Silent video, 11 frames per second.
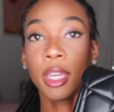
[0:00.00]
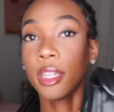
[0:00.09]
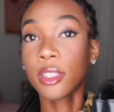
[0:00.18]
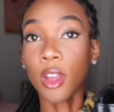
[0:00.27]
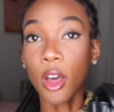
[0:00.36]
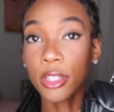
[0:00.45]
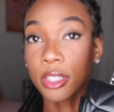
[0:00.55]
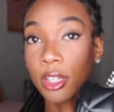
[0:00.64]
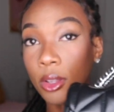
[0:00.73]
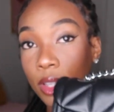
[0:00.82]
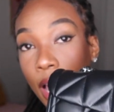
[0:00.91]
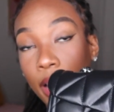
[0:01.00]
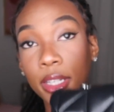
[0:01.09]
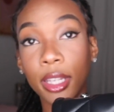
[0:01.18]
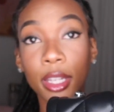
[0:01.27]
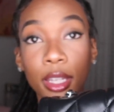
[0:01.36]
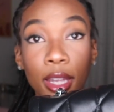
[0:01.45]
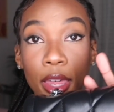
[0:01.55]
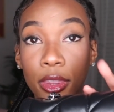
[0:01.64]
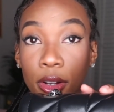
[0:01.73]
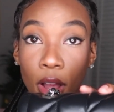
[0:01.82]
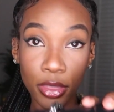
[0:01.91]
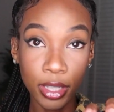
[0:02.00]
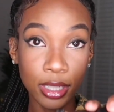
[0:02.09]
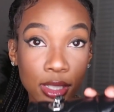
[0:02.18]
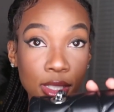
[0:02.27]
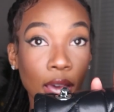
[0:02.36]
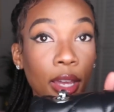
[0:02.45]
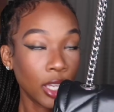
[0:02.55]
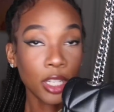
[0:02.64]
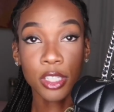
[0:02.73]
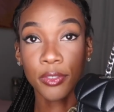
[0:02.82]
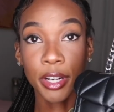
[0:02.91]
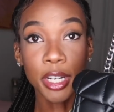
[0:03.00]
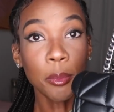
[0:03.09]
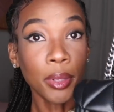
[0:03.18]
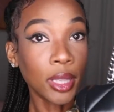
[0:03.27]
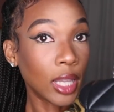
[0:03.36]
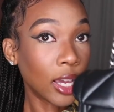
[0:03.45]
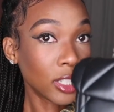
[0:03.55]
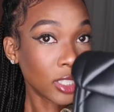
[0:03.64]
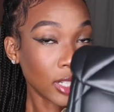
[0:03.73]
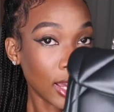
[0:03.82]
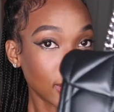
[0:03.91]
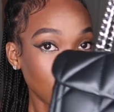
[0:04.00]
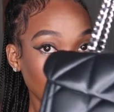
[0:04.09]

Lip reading: It is also lined in leather on the inside. It is very plush and it has